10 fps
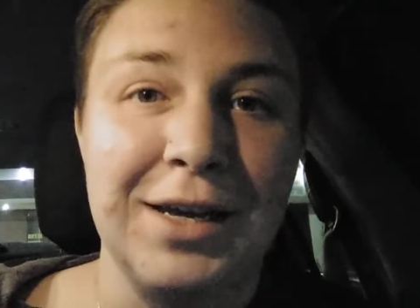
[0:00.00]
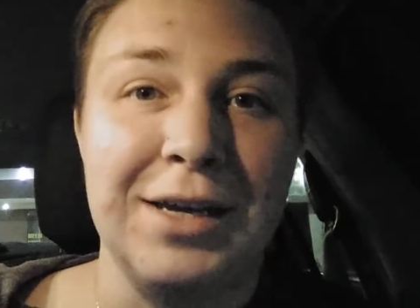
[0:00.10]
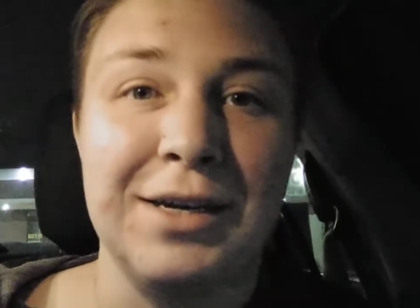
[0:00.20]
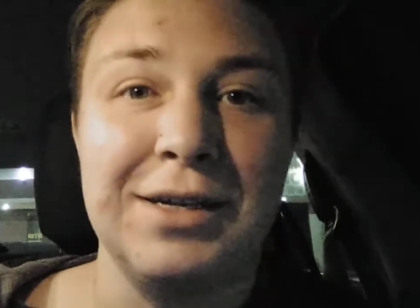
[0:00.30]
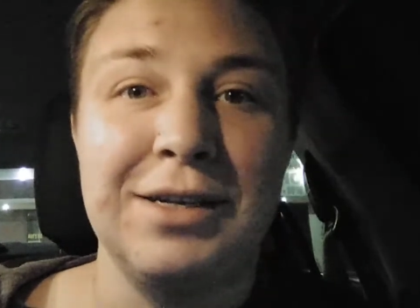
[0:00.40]

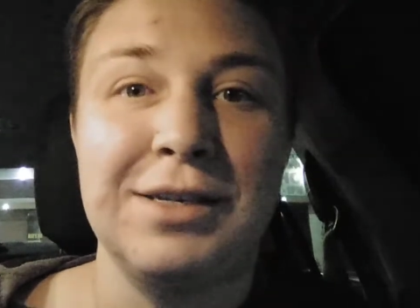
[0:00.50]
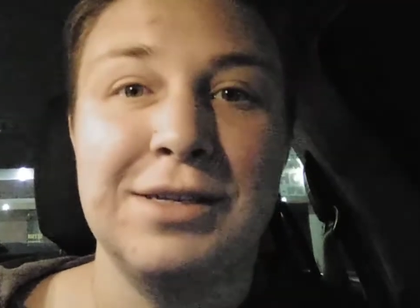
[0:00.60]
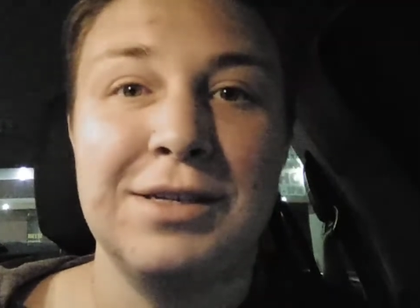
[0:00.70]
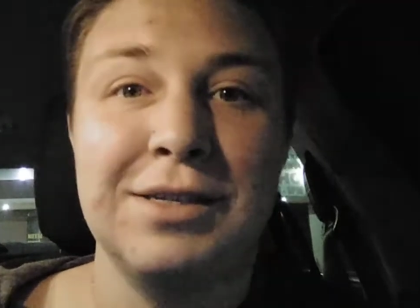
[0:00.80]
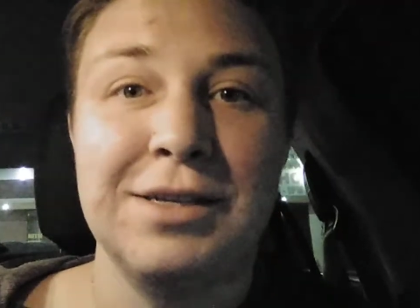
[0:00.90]
and
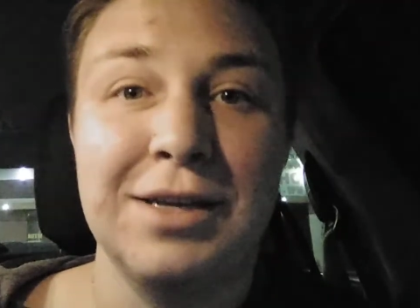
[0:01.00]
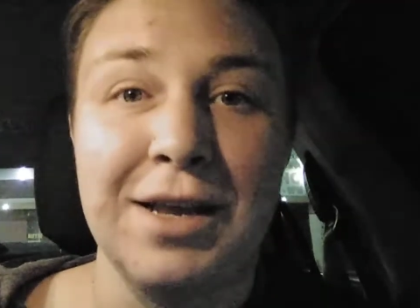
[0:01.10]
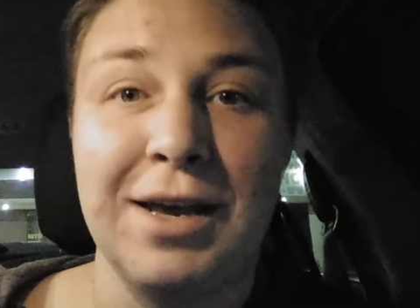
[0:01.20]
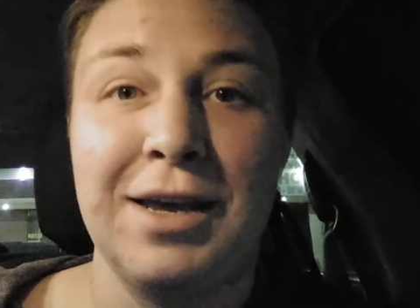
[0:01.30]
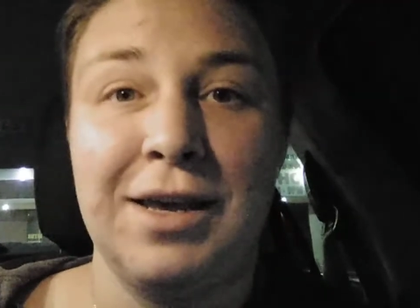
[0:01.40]

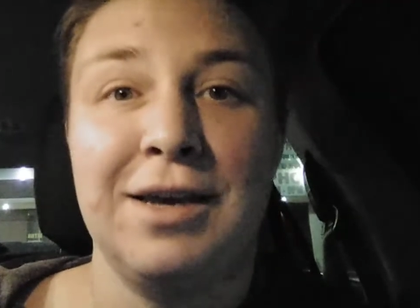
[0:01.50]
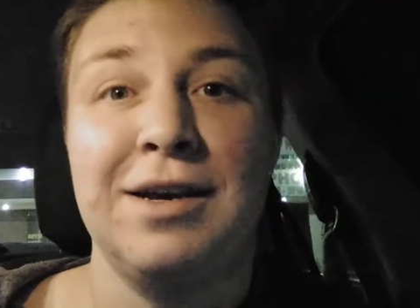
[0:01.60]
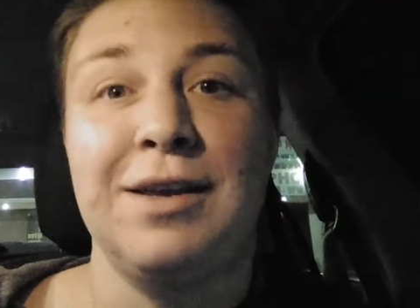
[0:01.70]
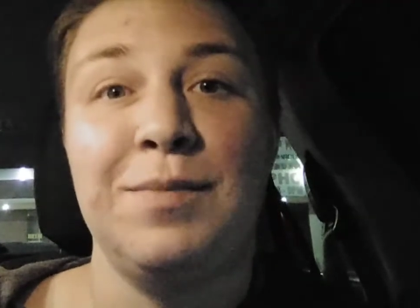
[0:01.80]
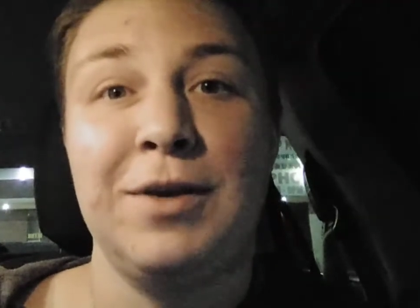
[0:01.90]
today
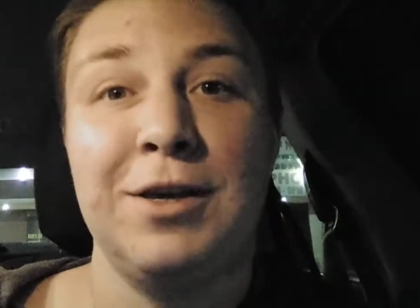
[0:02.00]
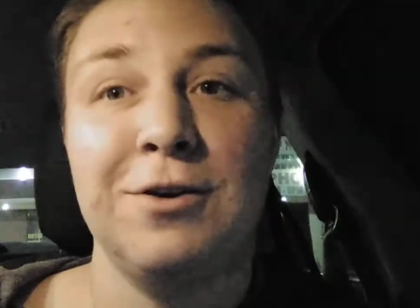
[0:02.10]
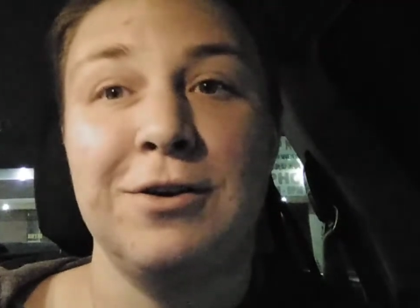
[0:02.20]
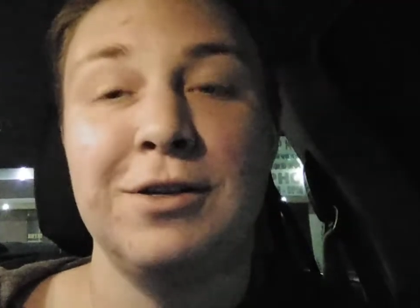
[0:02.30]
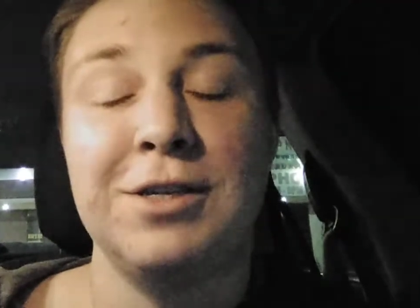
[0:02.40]
I'm
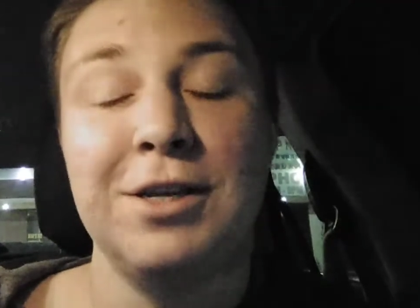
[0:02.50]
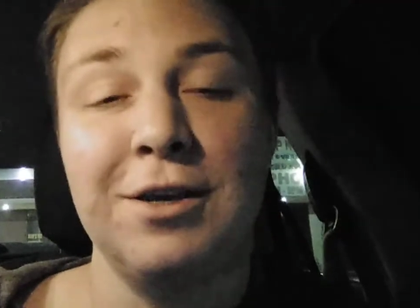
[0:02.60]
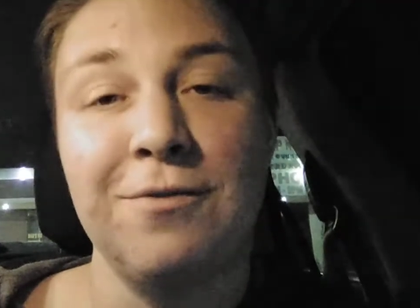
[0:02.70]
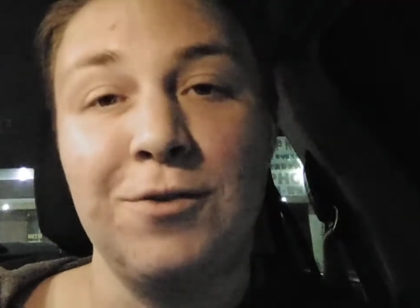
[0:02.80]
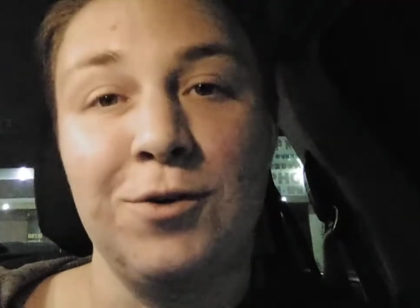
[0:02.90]
here to
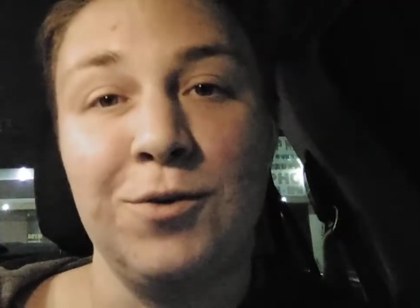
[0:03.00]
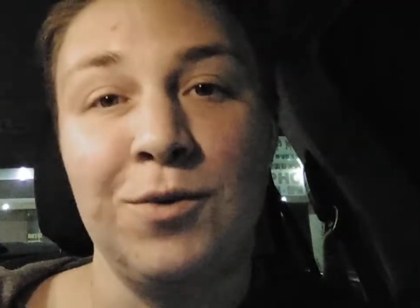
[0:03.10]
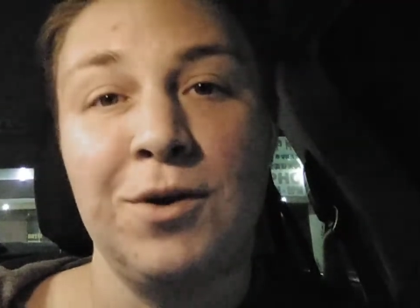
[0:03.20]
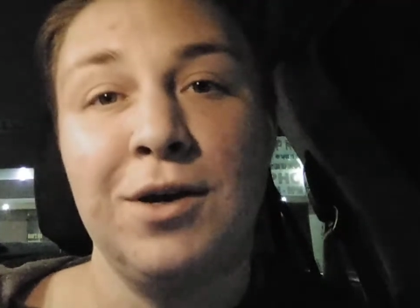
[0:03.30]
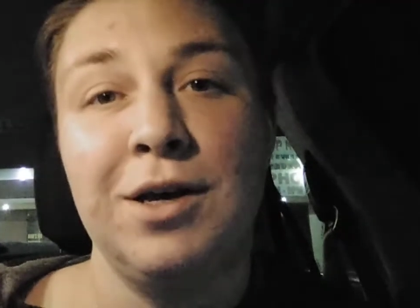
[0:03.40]
give you
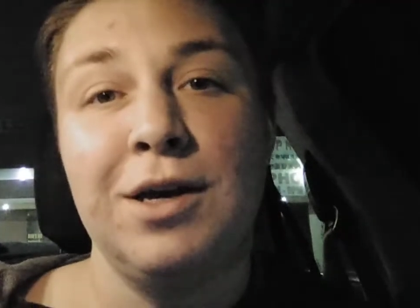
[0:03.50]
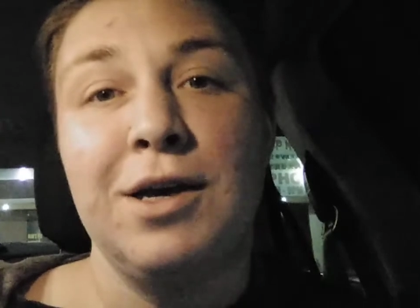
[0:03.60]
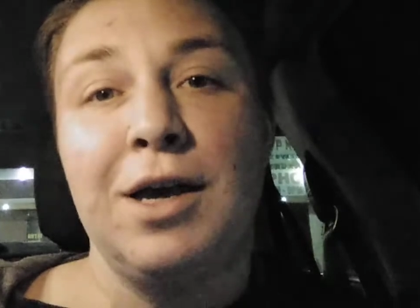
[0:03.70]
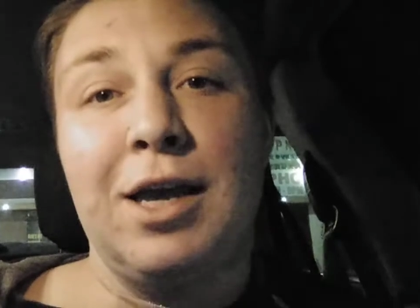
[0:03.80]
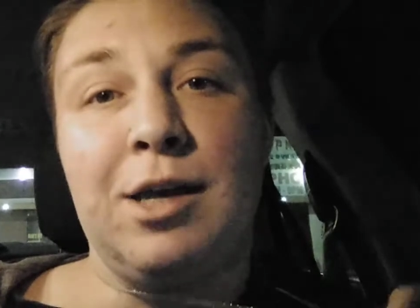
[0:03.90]

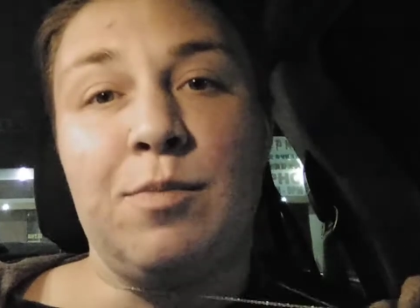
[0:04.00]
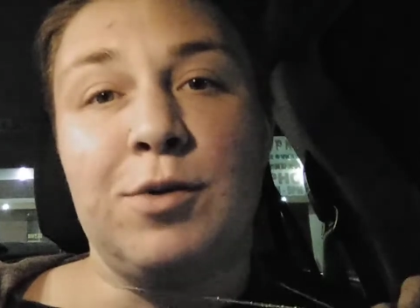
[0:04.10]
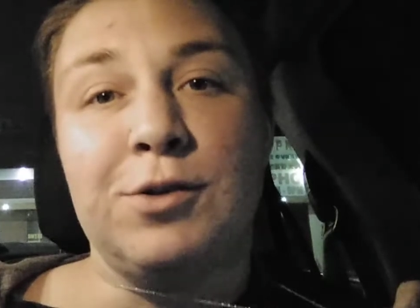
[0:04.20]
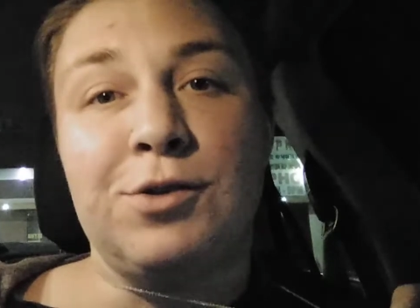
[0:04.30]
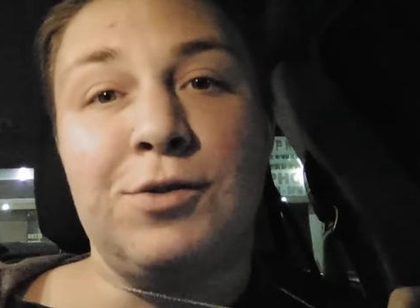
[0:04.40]
a
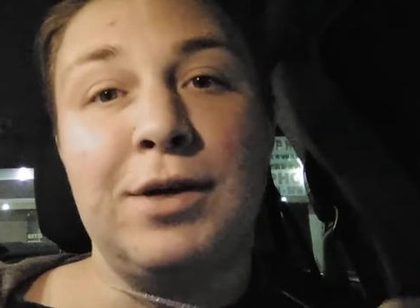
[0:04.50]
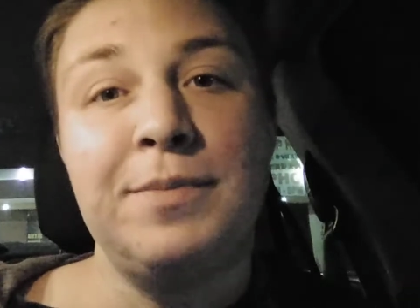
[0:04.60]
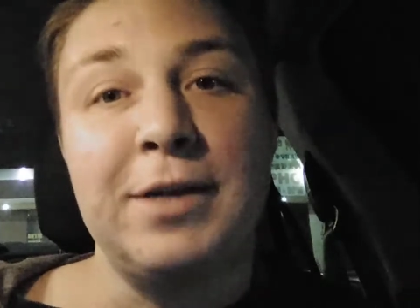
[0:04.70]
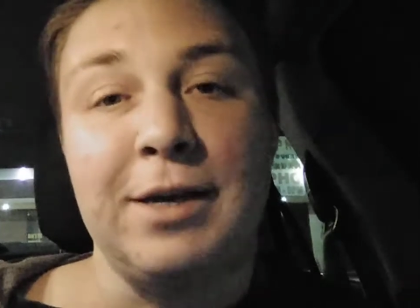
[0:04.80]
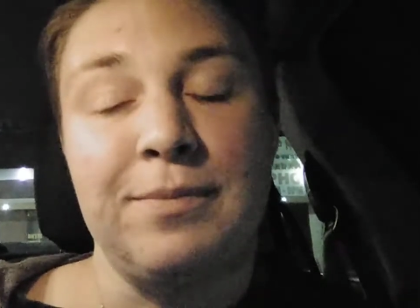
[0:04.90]
personal
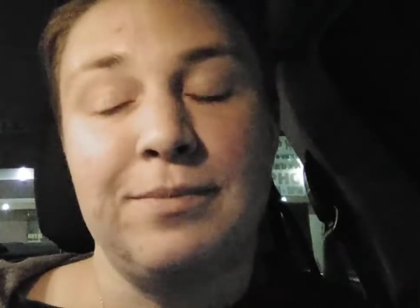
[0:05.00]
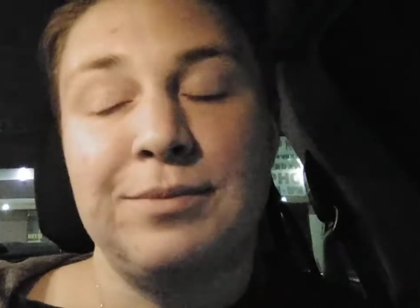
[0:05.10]
update.